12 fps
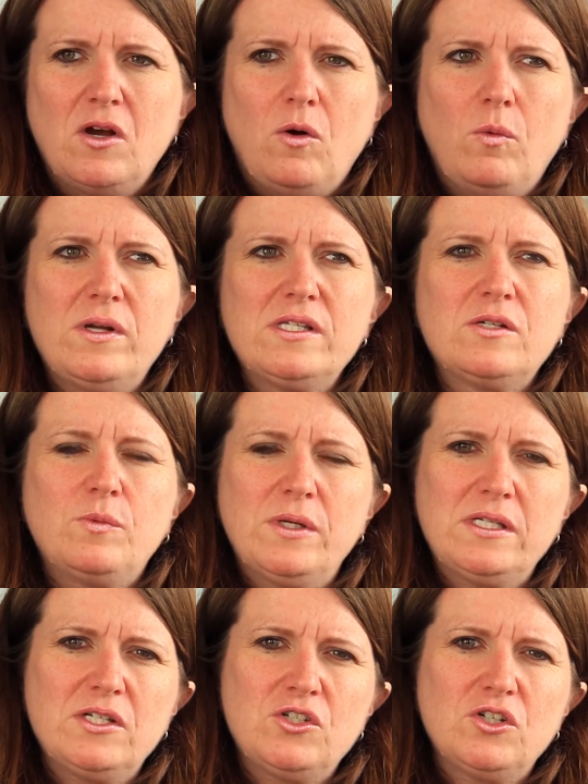once
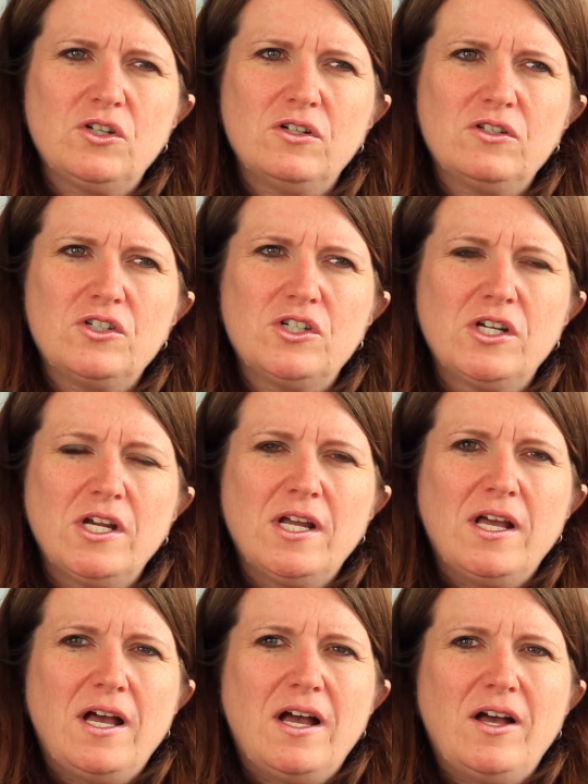went to church,
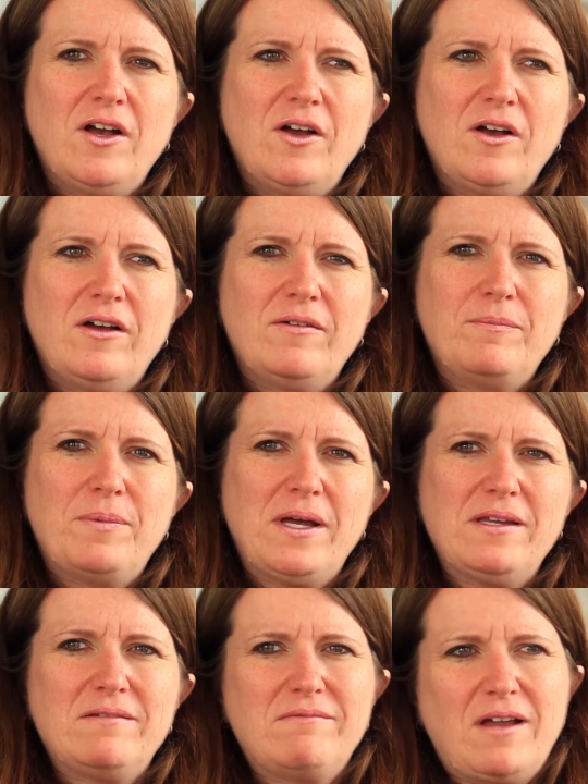
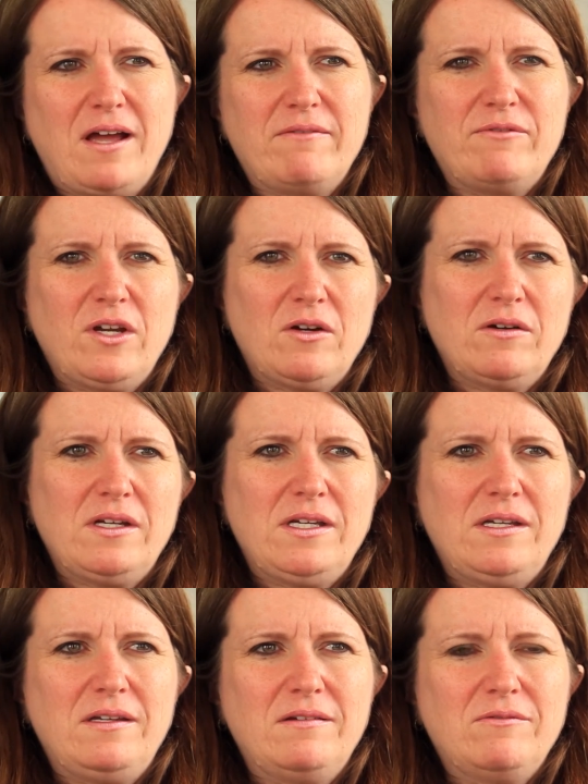but not
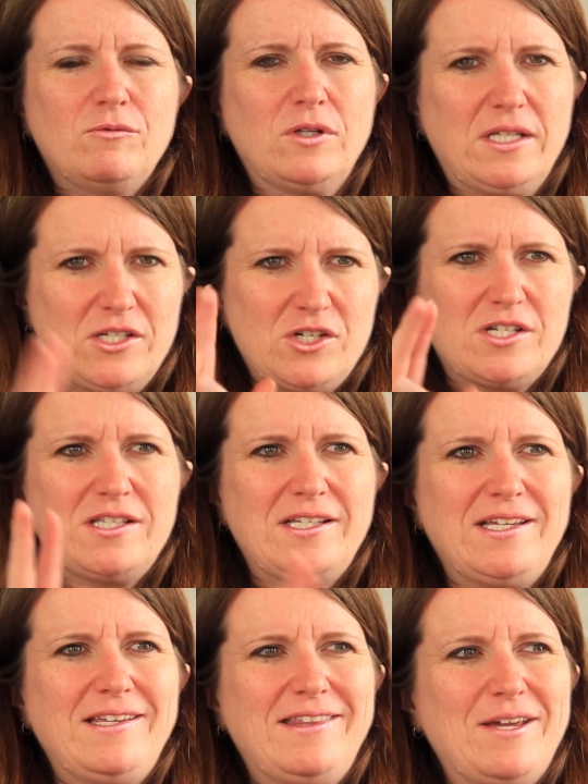very
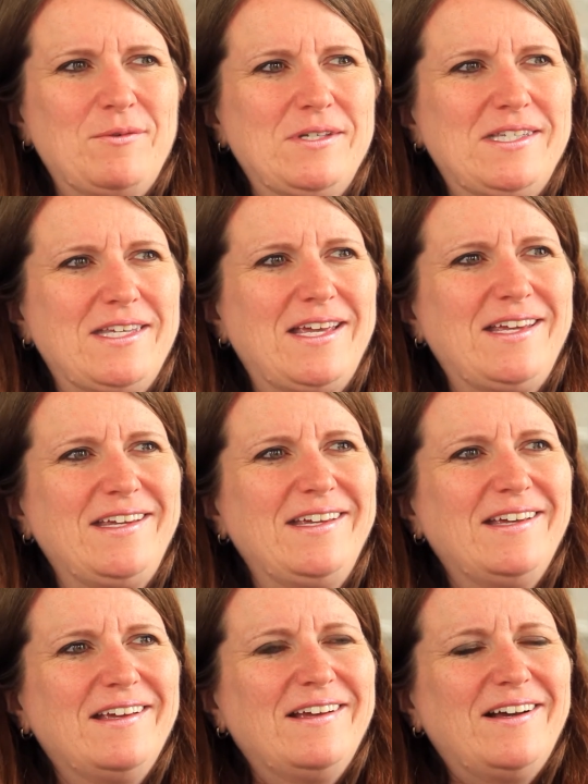religiously, they would say,
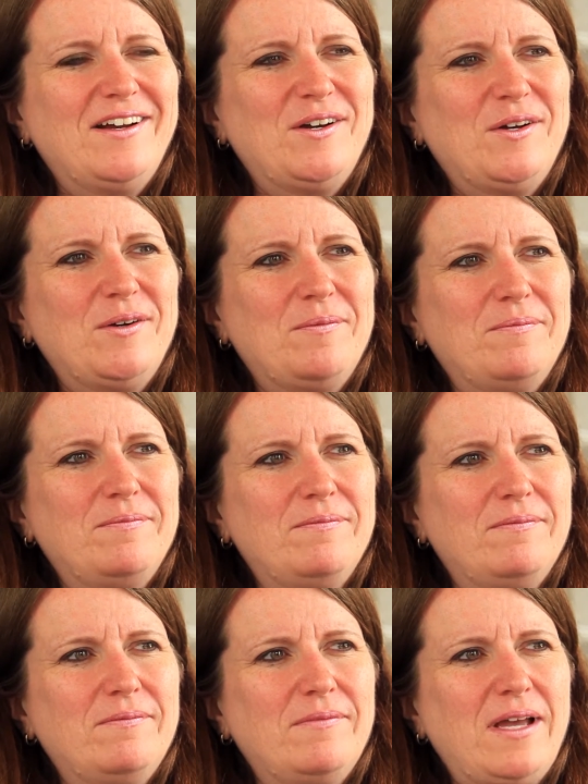
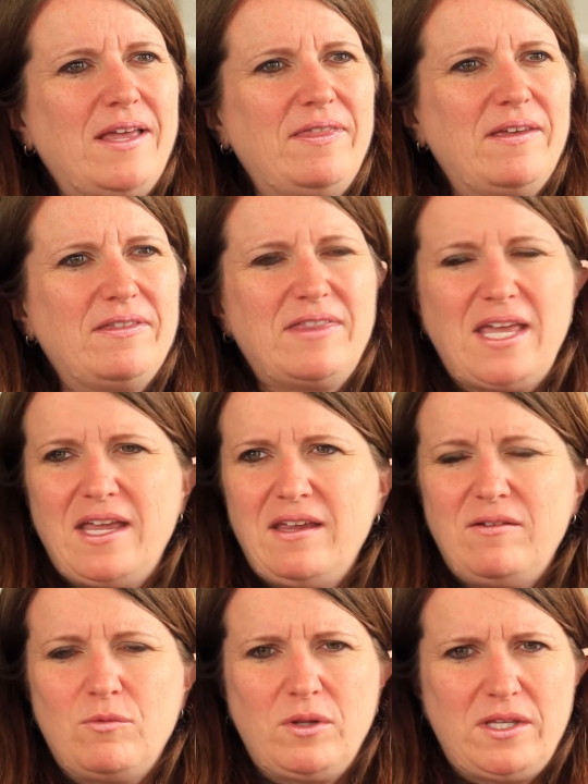and that
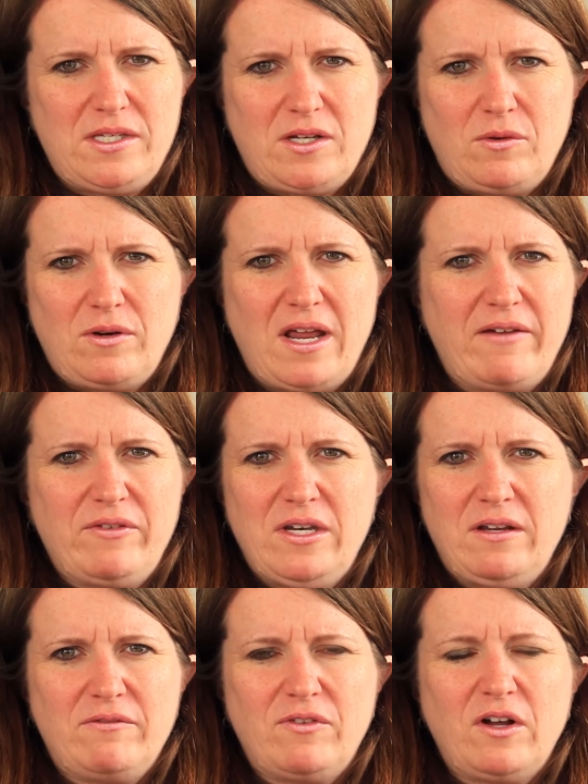they really don't have
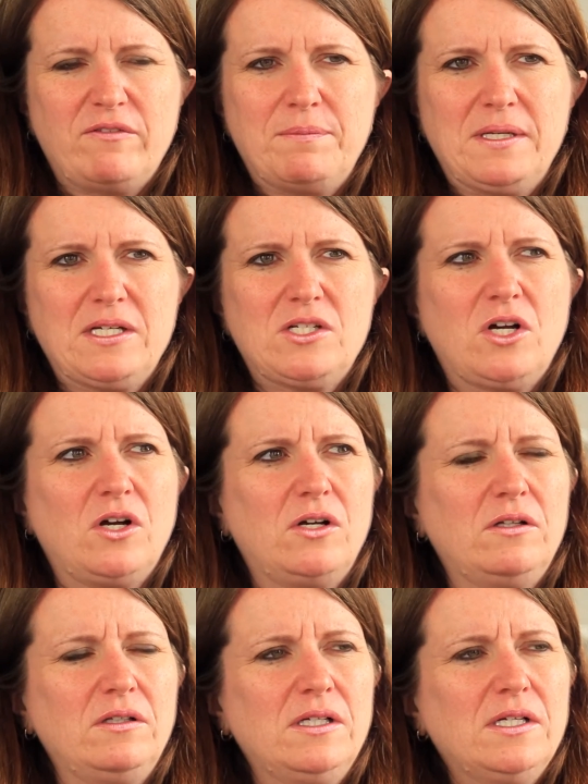any involvement at
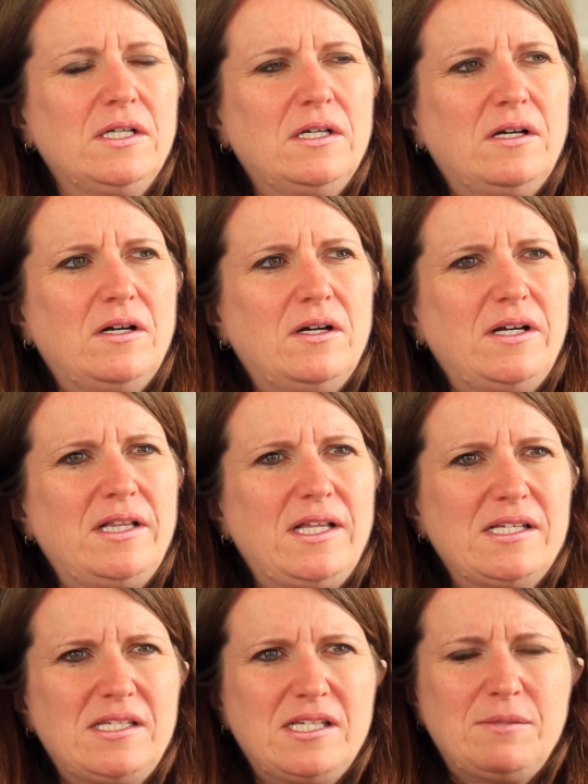all.
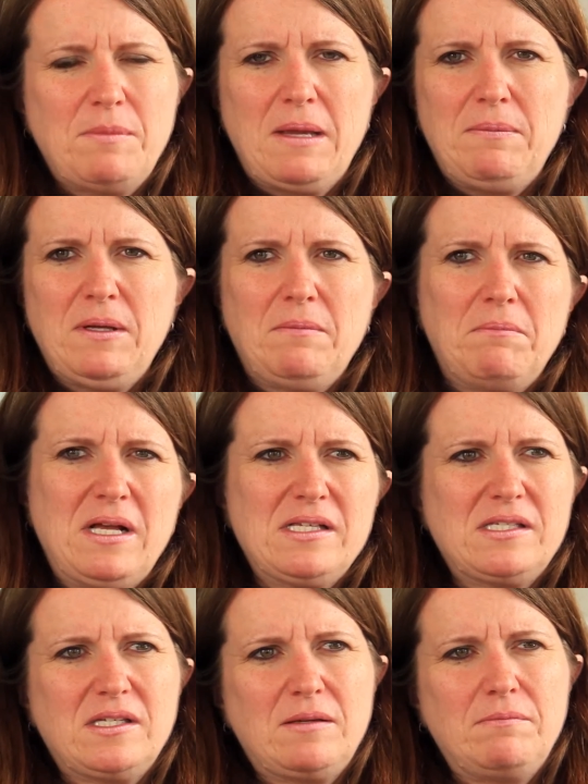Unless it's maybe a
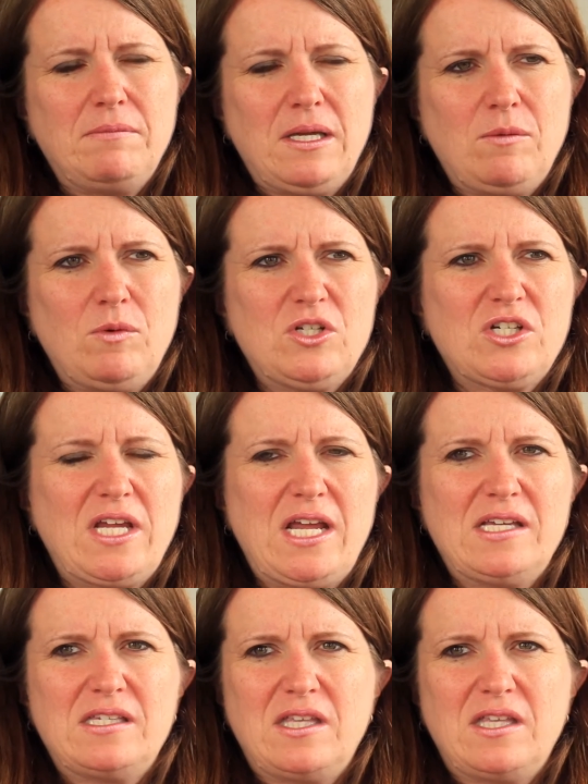Muslim, in which case